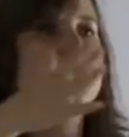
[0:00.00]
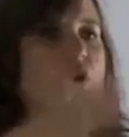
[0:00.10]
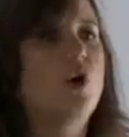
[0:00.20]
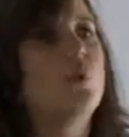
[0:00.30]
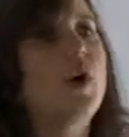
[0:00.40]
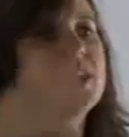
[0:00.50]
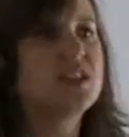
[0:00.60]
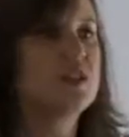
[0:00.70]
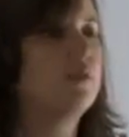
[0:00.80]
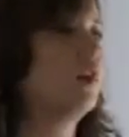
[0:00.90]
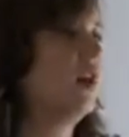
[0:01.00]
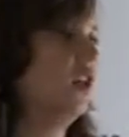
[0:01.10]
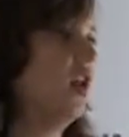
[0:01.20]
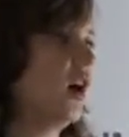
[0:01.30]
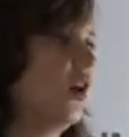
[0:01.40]
so wages over
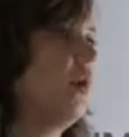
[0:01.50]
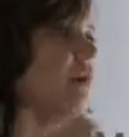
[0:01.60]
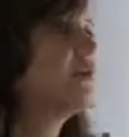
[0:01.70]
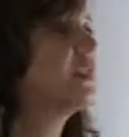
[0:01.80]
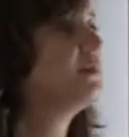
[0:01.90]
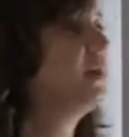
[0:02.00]
a longer reference